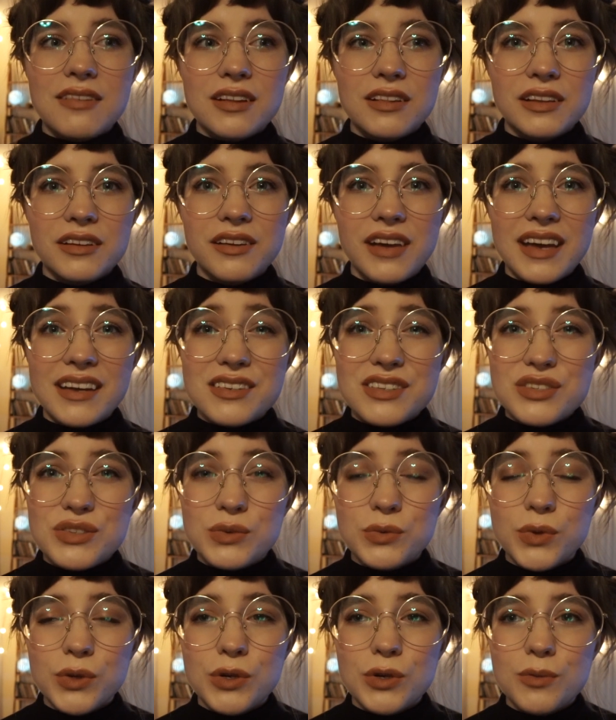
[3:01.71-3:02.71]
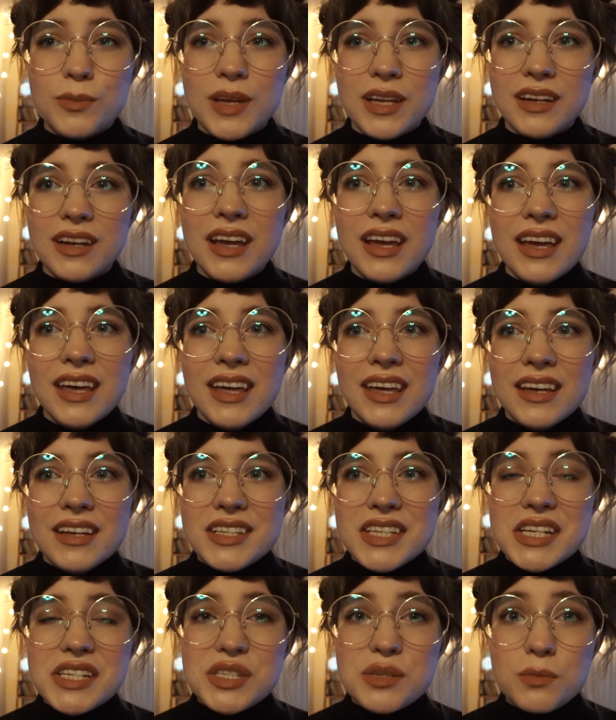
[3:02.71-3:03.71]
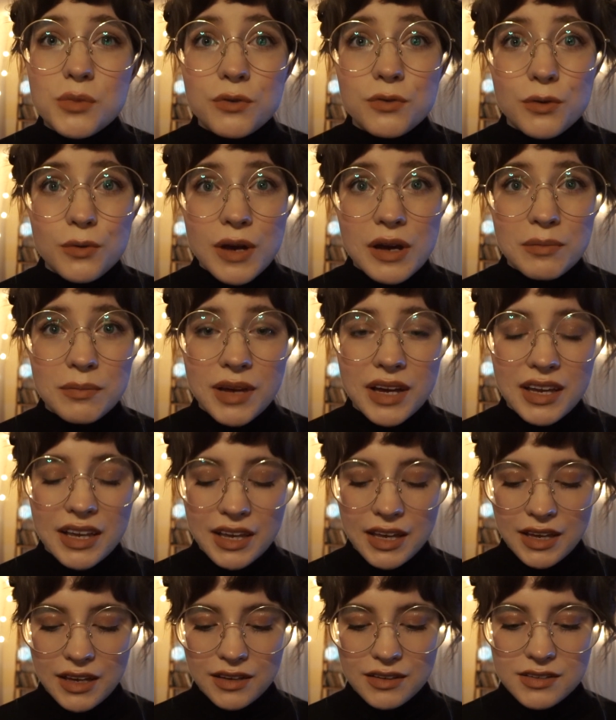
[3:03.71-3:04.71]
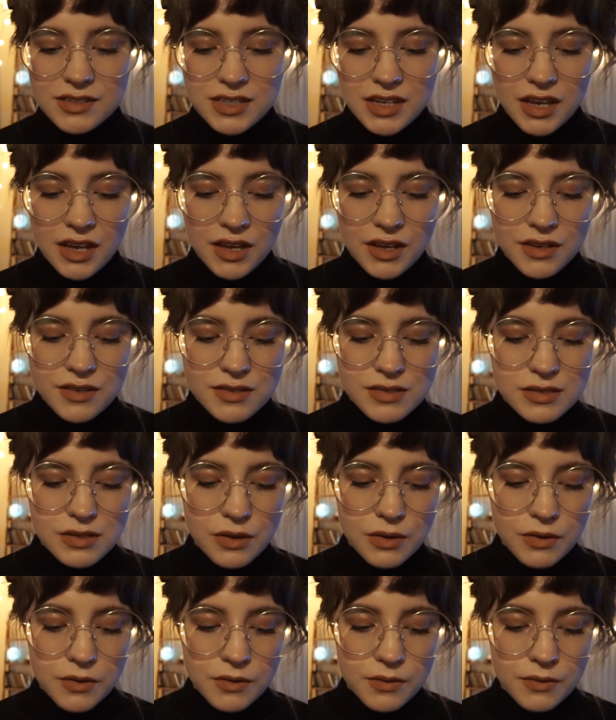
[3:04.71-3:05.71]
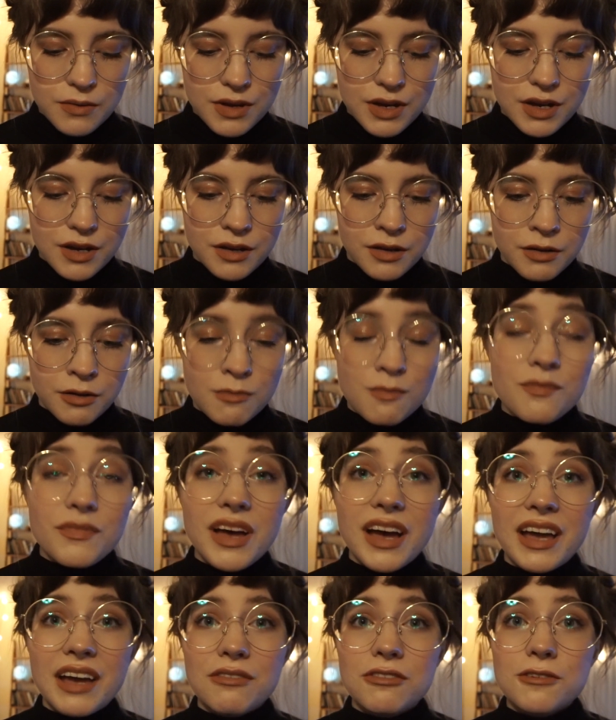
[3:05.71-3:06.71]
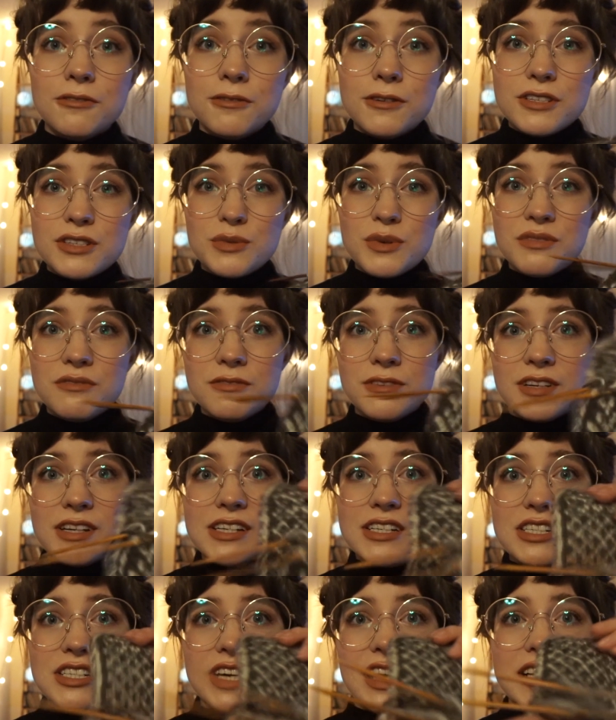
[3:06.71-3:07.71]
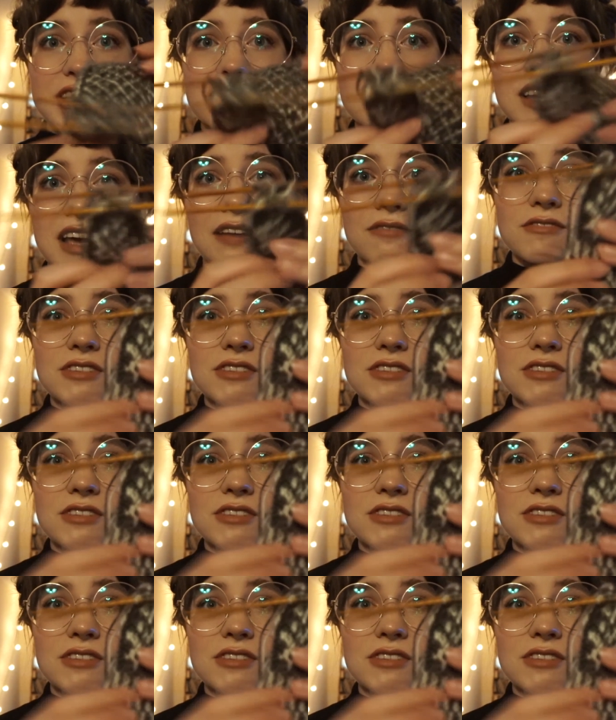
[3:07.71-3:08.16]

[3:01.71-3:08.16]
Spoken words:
a little extra room and tend to move around my hand. So I have the first one finished. I just have